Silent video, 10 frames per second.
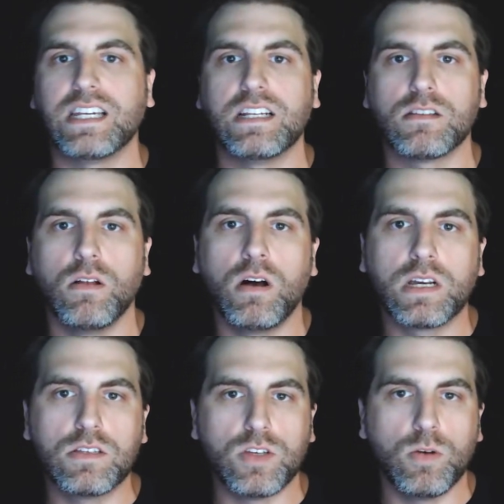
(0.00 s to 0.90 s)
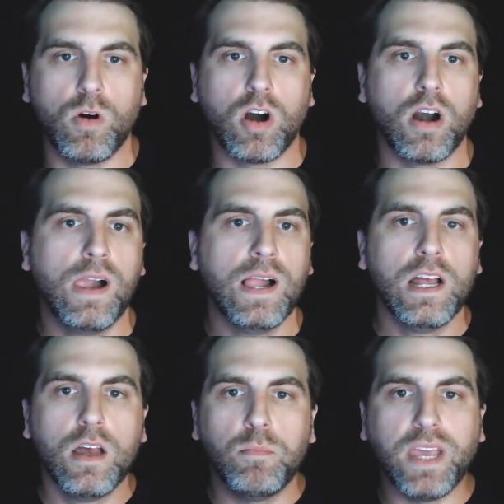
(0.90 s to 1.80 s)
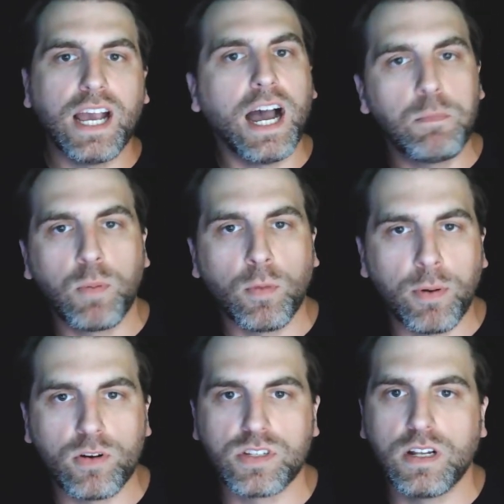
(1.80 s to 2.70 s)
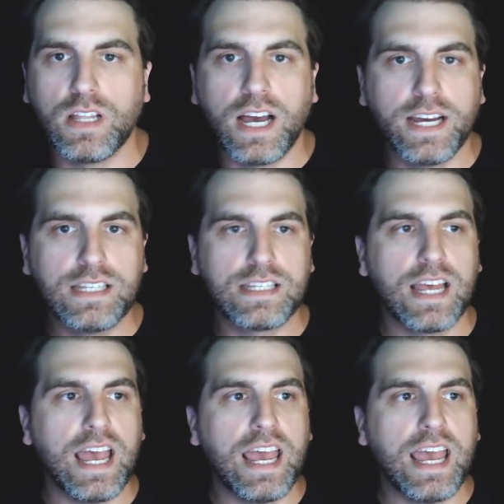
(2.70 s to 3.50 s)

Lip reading: and as long as you are being hyper personalized,